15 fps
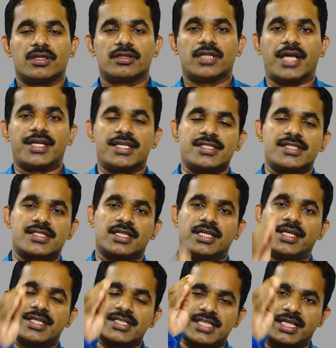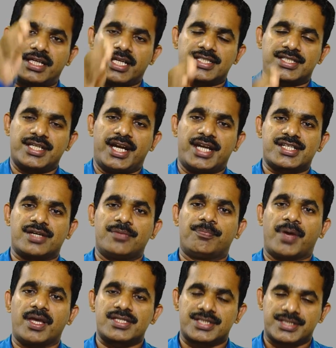That is, it is a destination
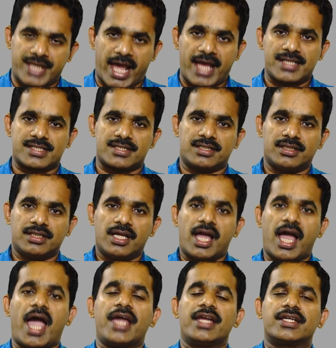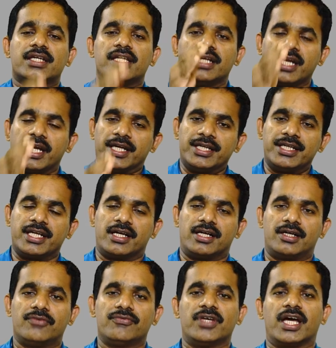based tax, and in
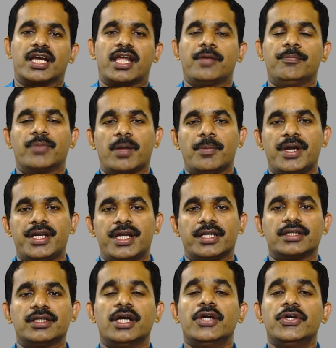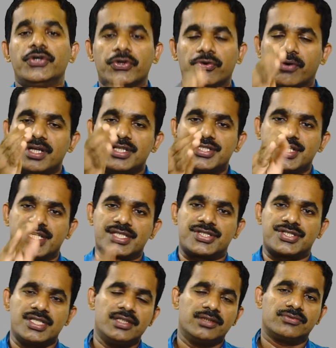India we are implementing dual G S
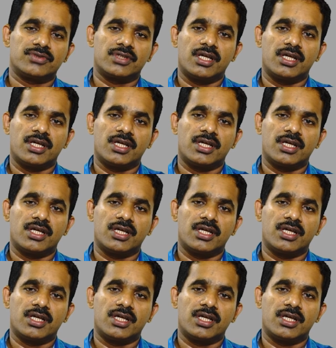T,